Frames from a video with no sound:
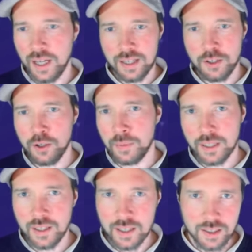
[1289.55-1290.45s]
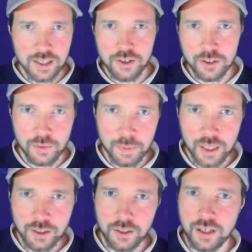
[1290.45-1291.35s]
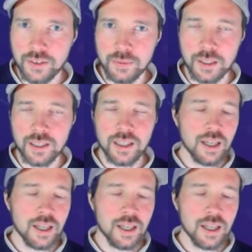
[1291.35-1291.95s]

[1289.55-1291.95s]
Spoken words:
axiomatization of Peano arithmetic,